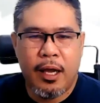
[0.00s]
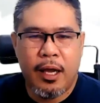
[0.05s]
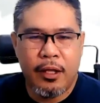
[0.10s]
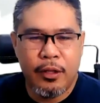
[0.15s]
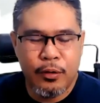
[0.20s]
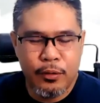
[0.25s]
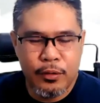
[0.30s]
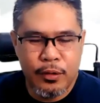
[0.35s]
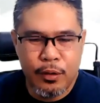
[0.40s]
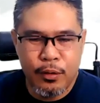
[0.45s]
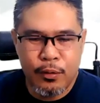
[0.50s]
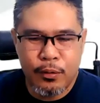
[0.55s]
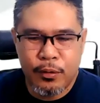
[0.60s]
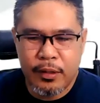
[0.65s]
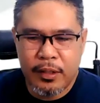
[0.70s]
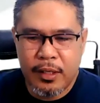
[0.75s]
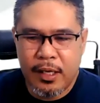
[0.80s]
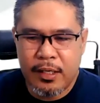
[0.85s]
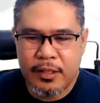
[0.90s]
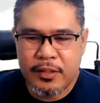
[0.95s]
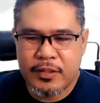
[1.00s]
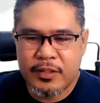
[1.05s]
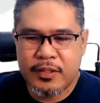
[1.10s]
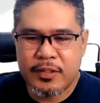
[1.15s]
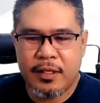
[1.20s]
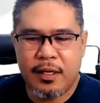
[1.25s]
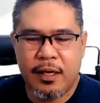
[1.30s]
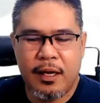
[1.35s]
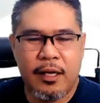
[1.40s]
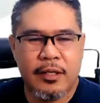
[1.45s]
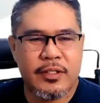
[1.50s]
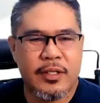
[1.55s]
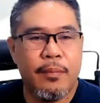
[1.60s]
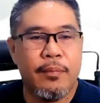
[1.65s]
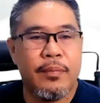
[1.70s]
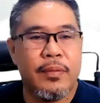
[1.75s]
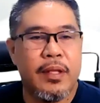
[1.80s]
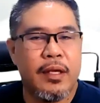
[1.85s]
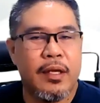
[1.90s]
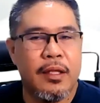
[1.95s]
I know the Lord has
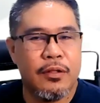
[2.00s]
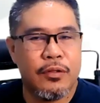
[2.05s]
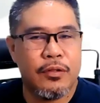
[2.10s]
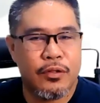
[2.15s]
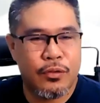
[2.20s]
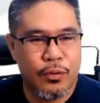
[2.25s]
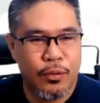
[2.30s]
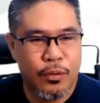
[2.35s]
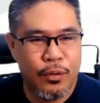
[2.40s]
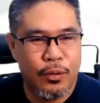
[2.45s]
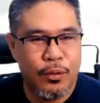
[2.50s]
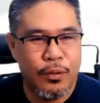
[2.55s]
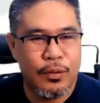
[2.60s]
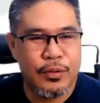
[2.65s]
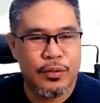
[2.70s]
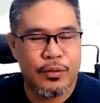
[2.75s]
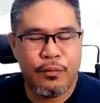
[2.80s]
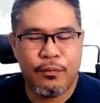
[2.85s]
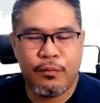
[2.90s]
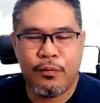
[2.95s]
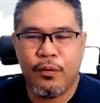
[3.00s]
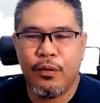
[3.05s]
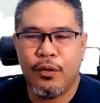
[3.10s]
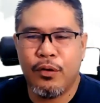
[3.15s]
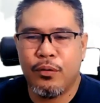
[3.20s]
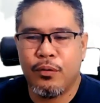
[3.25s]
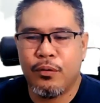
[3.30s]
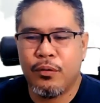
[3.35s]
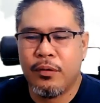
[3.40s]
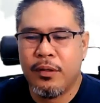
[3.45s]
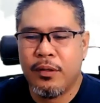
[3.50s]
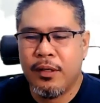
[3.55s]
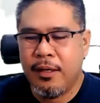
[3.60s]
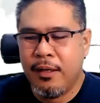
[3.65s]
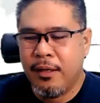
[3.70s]
something in store also for you.